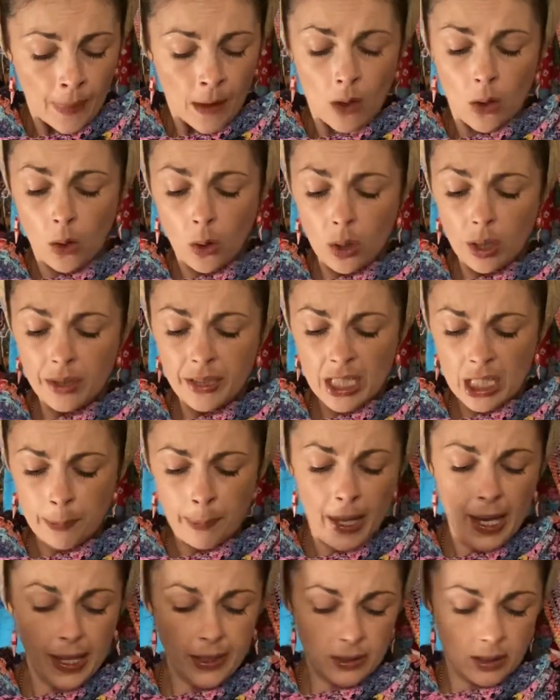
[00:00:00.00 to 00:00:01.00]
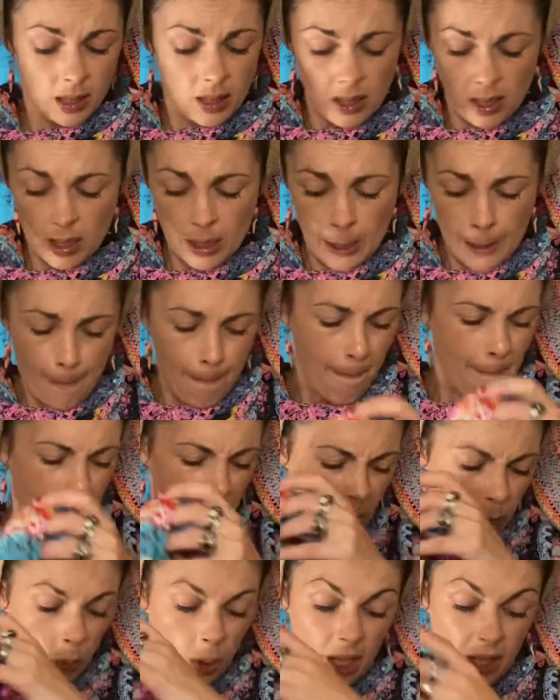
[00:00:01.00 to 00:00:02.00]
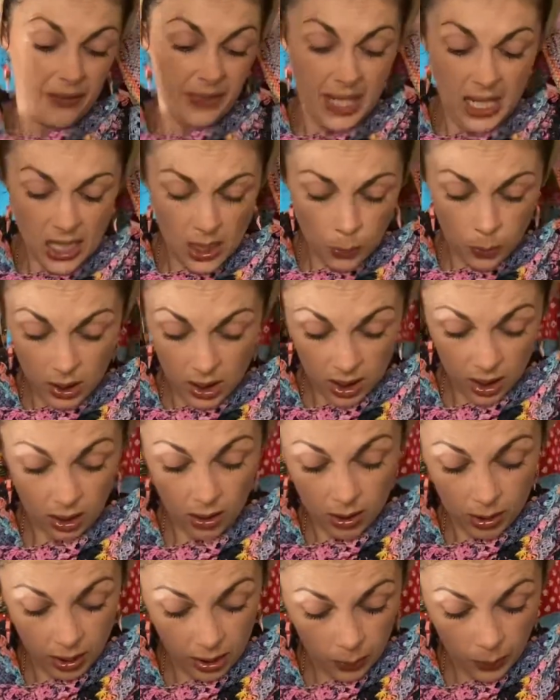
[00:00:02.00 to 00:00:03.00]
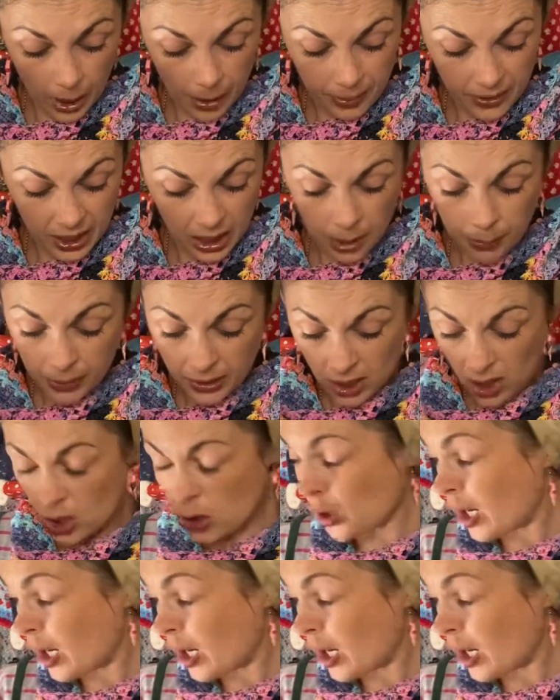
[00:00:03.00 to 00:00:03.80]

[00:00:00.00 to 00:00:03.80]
All these patterns, well, these ones are not on the website, but the